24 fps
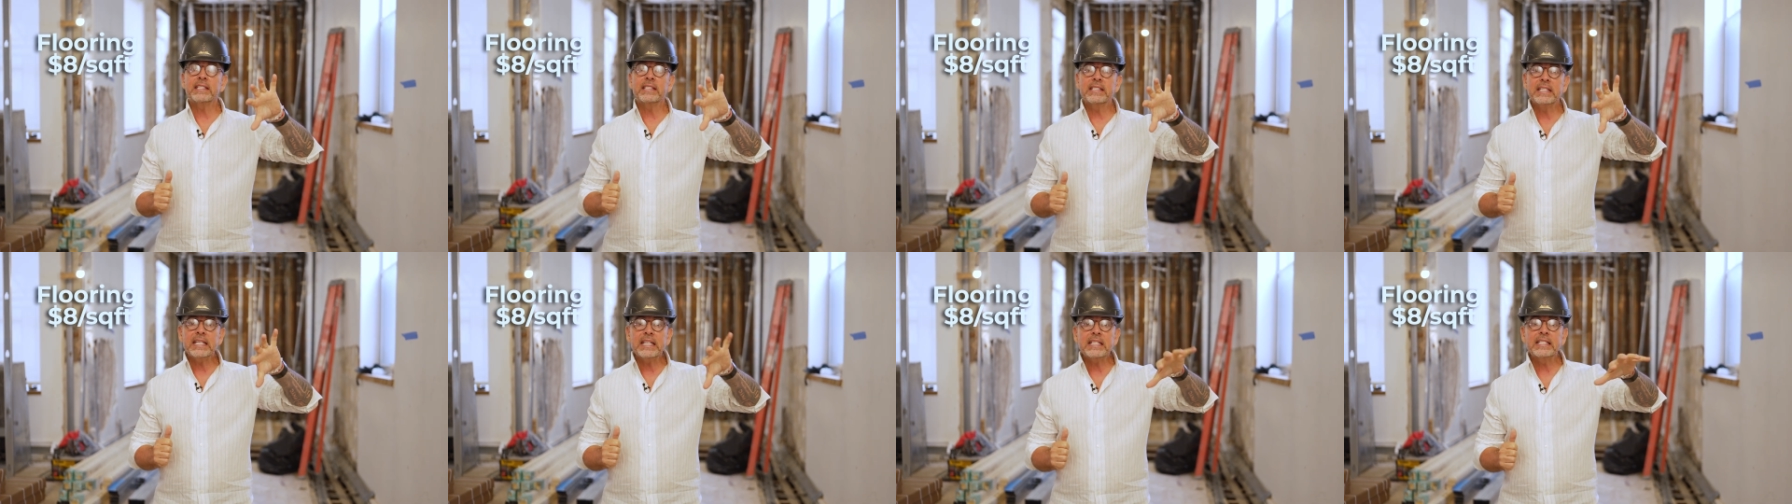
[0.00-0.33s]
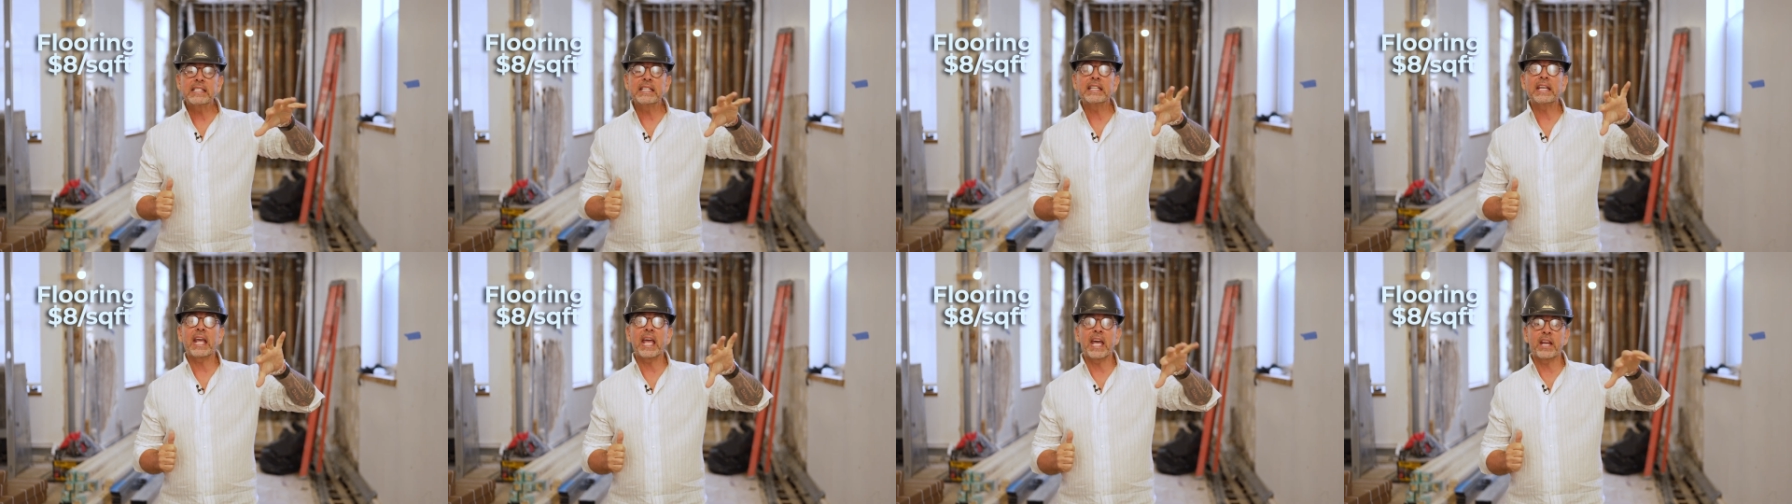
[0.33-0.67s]

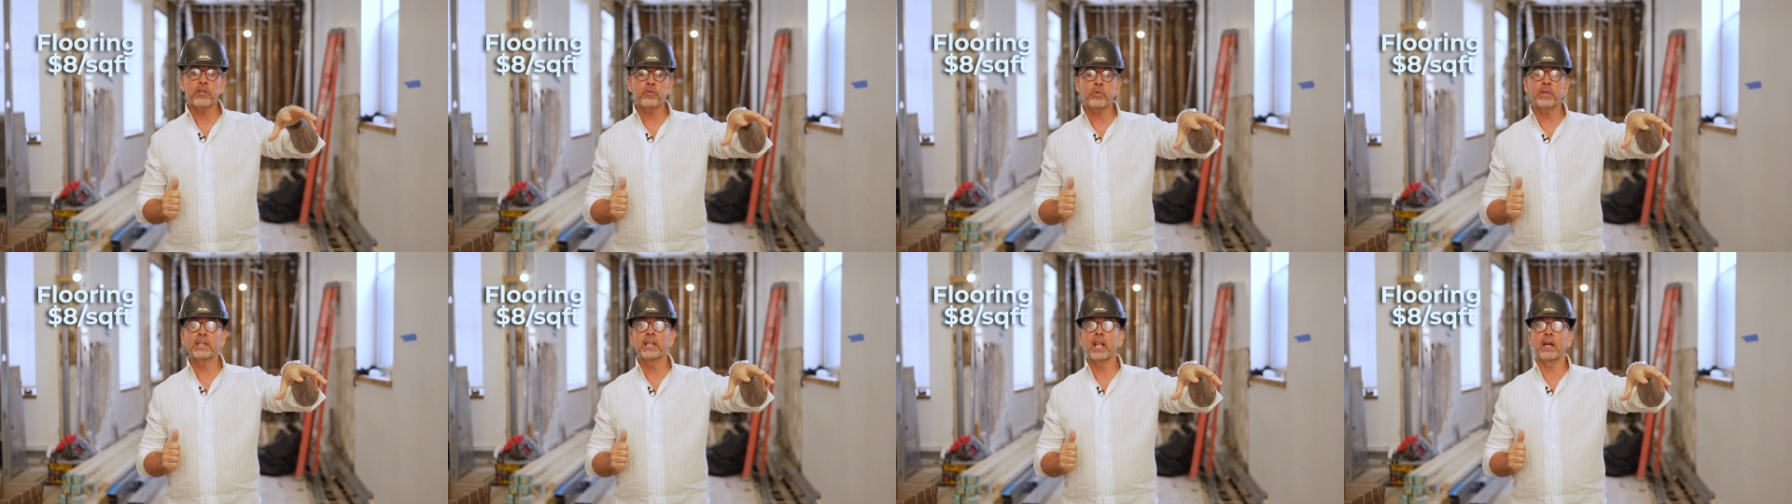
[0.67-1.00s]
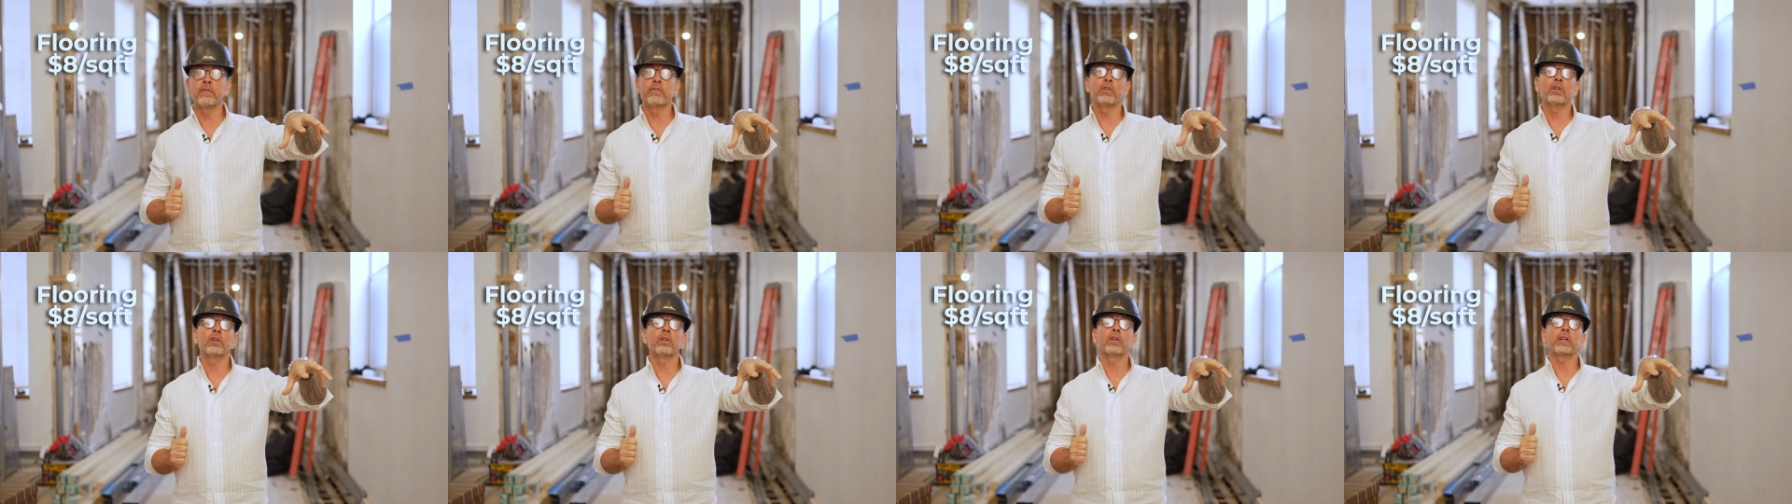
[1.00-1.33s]
decent entry
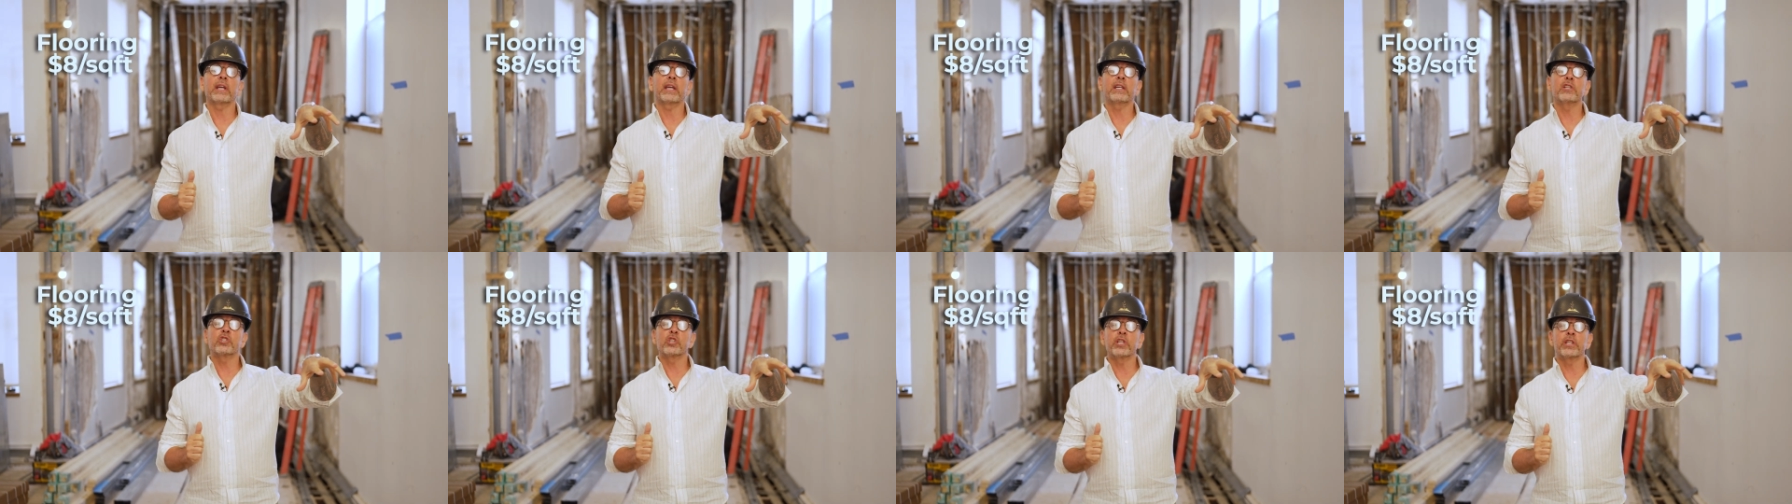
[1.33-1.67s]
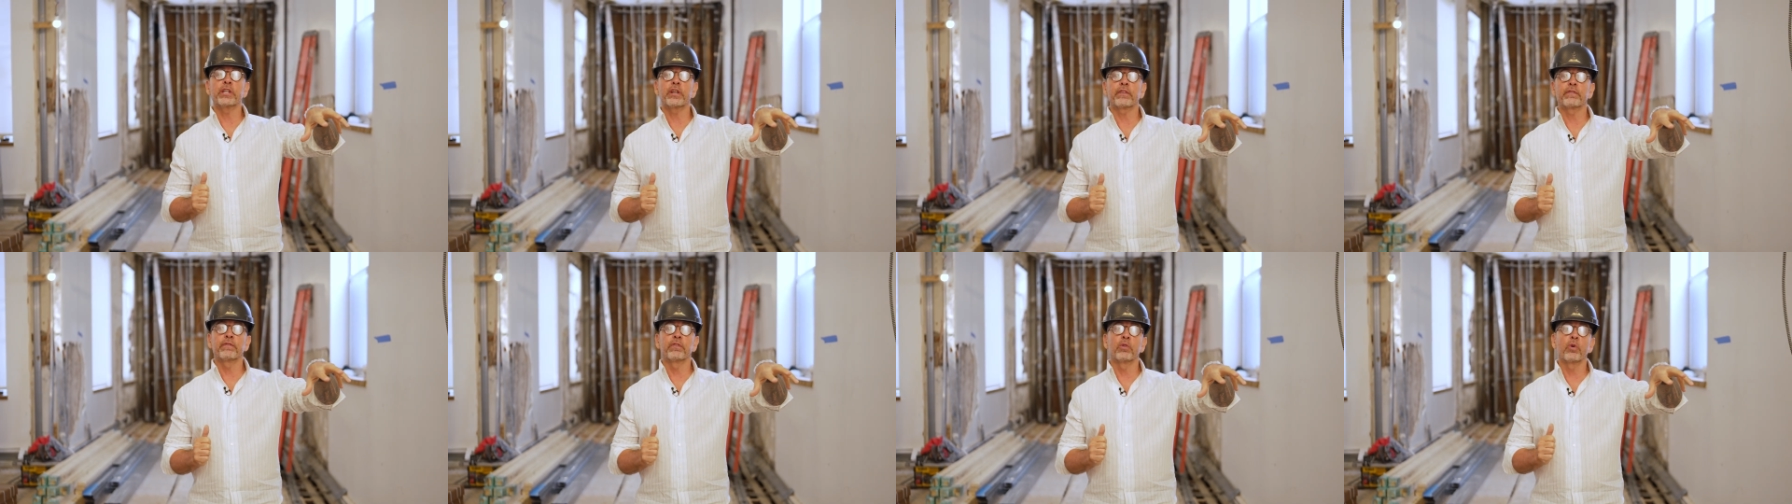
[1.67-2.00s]
level
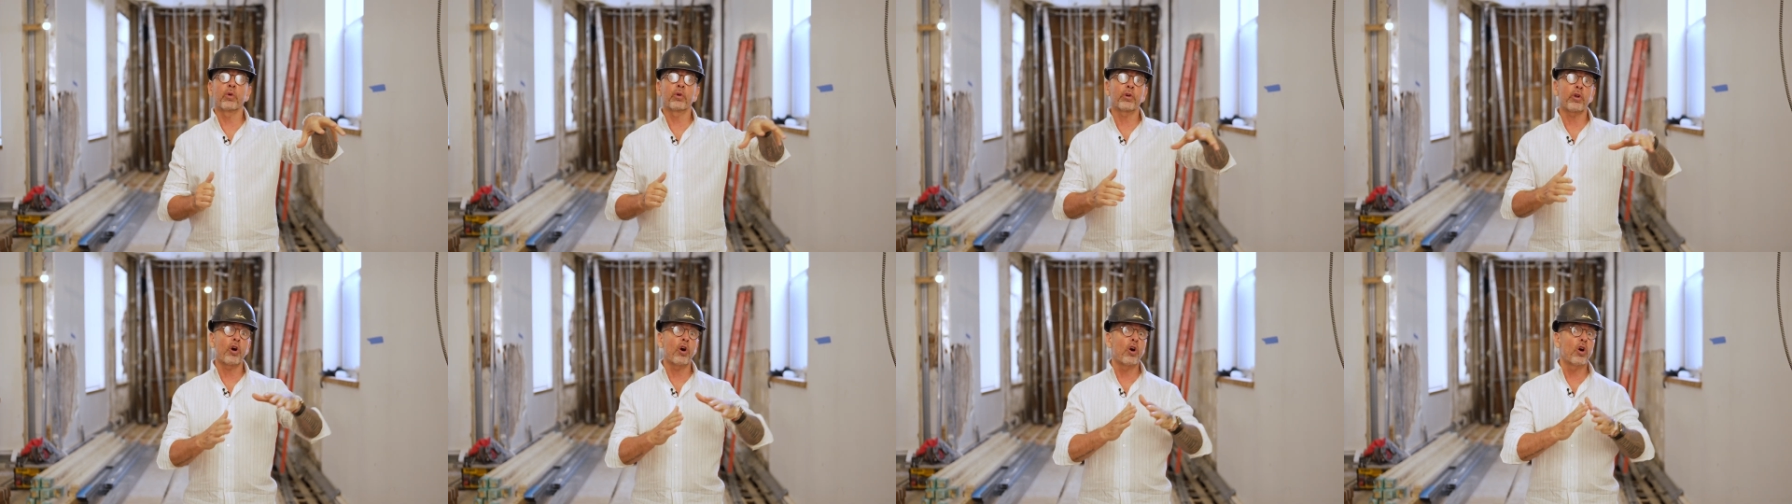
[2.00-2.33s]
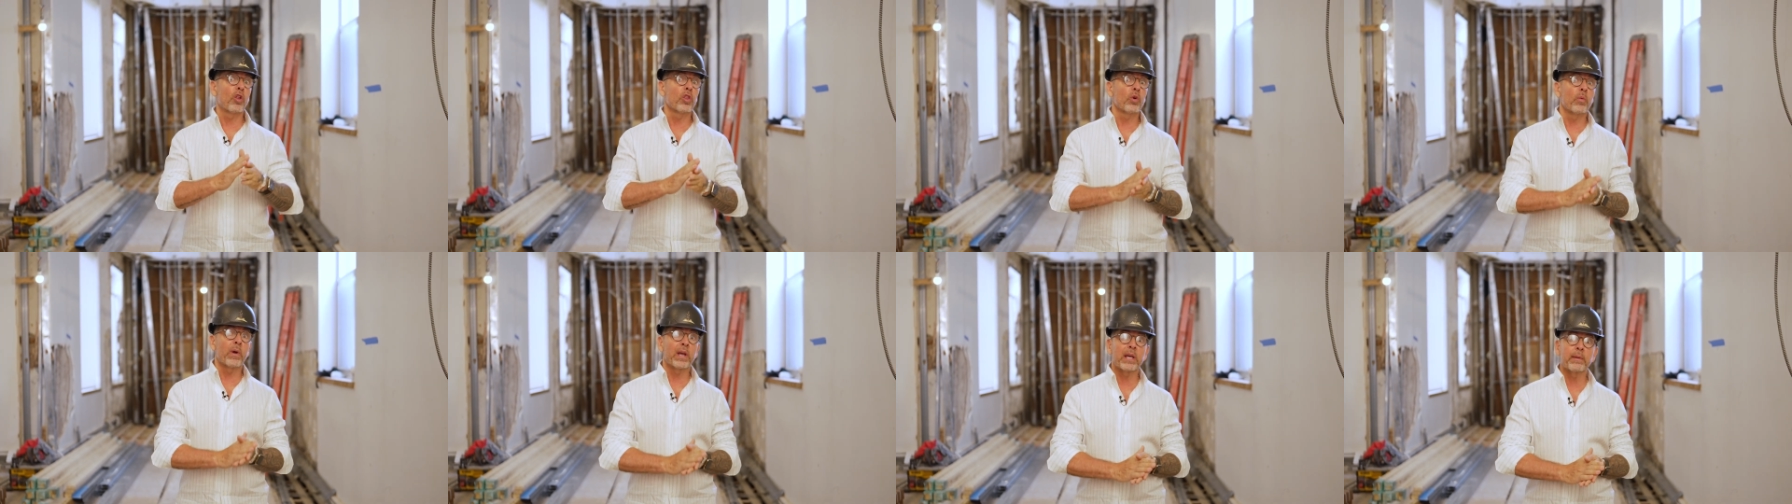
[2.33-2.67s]
engineered floor, all
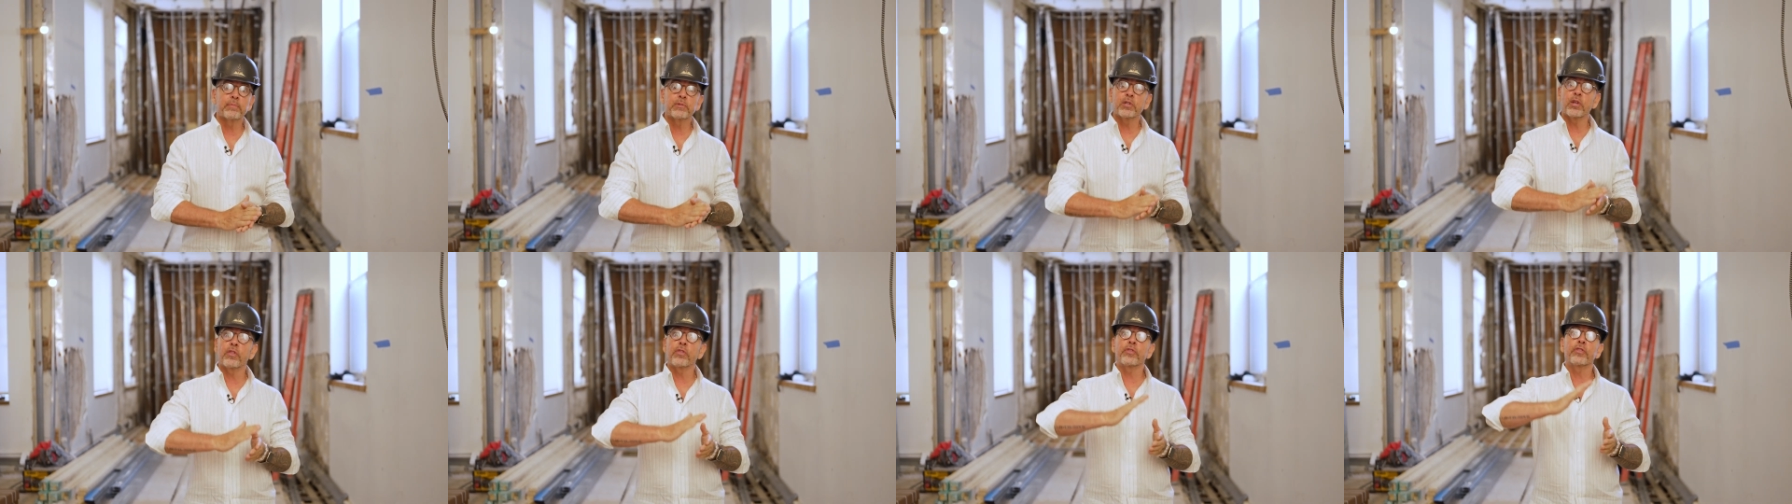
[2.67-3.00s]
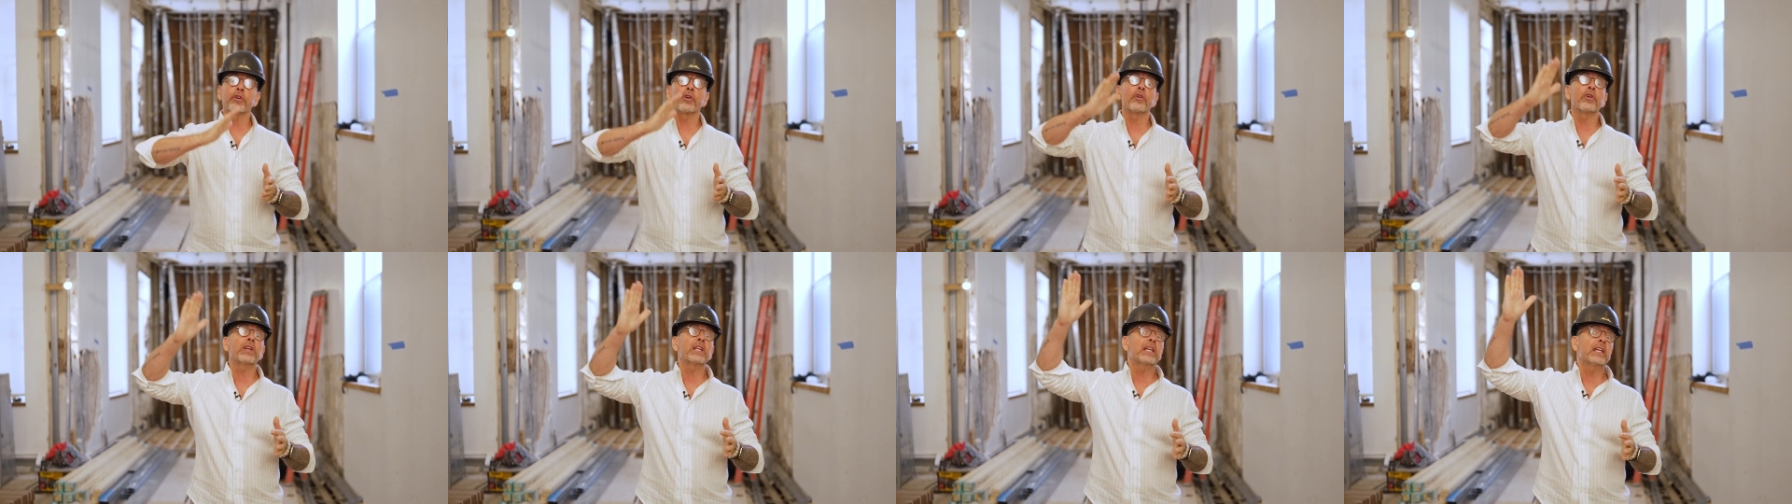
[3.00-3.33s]
the way up to
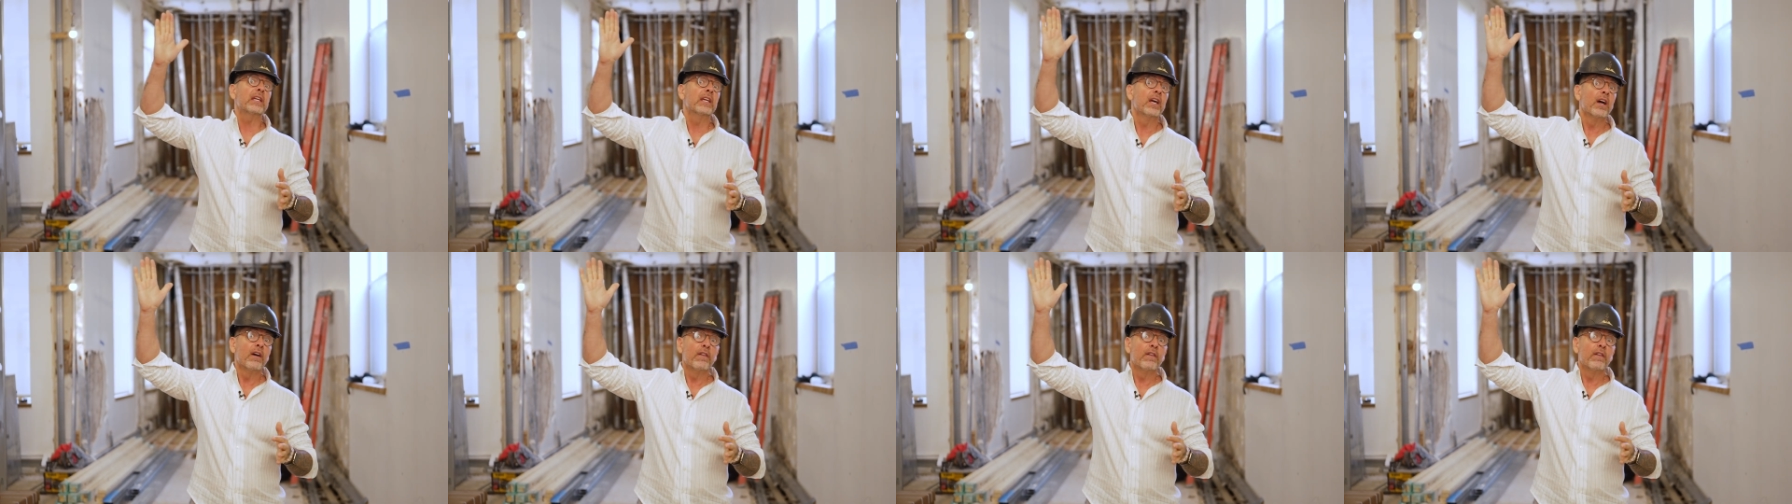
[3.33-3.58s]
30,